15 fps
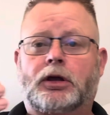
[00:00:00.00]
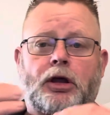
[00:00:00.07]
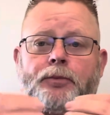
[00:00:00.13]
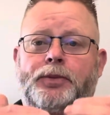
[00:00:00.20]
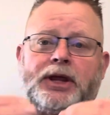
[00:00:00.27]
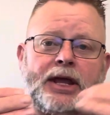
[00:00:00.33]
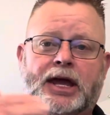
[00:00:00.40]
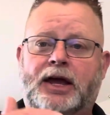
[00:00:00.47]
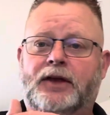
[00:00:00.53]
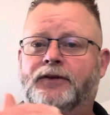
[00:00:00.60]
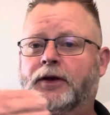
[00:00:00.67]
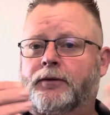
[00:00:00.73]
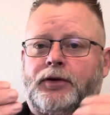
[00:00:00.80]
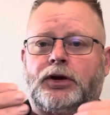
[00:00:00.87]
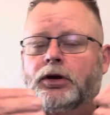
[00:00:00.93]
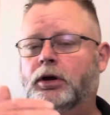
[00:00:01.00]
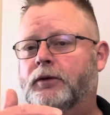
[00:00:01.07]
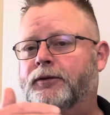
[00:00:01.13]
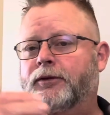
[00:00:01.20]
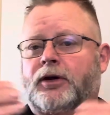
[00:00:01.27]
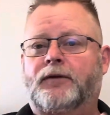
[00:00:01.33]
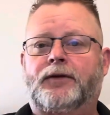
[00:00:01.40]
company has every hook
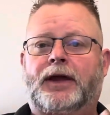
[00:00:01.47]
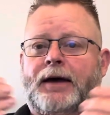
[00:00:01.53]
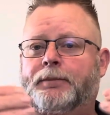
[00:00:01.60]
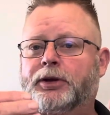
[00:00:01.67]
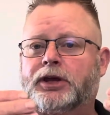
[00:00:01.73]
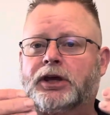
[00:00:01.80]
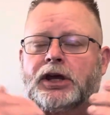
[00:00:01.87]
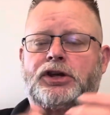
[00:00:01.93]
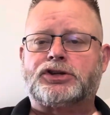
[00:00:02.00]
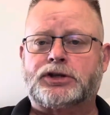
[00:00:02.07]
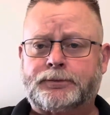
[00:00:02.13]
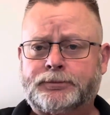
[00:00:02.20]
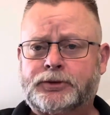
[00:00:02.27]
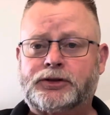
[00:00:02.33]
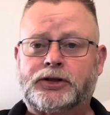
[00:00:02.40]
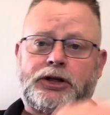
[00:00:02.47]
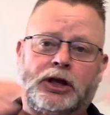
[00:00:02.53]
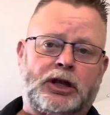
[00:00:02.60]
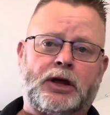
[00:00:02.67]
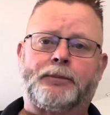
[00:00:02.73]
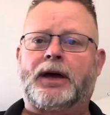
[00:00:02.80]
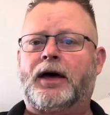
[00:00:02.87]
for every application, so you
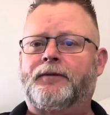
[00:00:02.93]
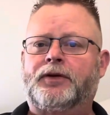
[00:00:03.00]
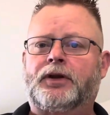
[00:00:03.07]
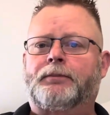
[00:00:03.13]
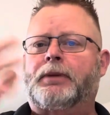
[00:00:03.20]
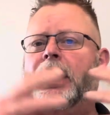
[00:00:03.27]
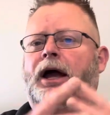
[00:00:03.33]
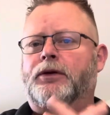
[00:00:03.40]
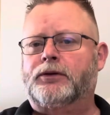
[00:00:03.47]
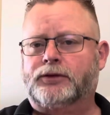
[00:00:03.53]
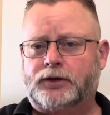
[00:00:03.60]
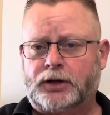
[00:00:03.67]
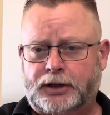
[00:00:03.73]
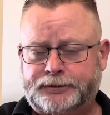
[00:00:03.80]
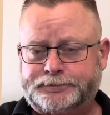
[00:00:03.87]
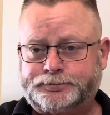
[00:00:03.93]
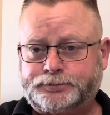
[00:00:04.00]
end up having to buy other stuff.